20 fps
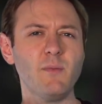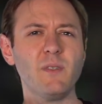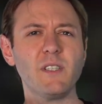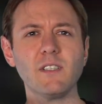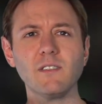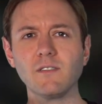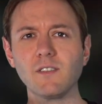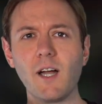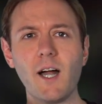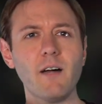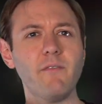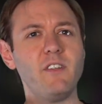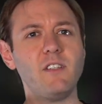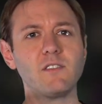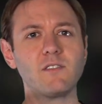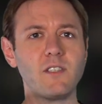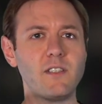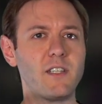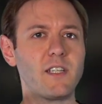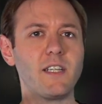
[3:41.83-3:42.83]
because
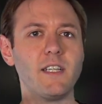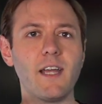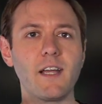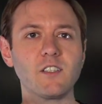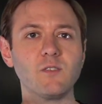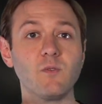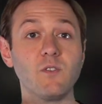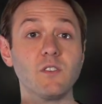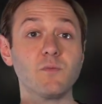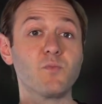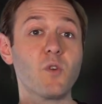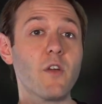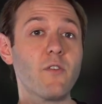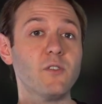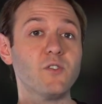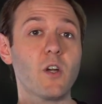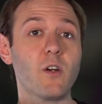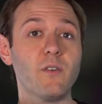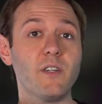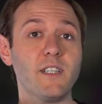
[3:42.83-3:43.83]
obviously the connection with his
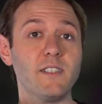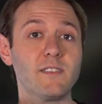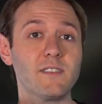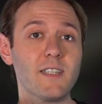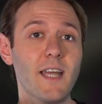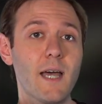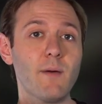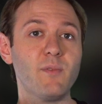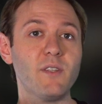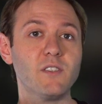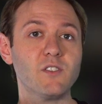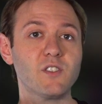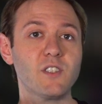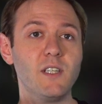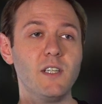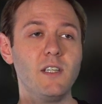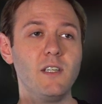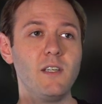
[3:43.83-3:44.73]
brother is already established.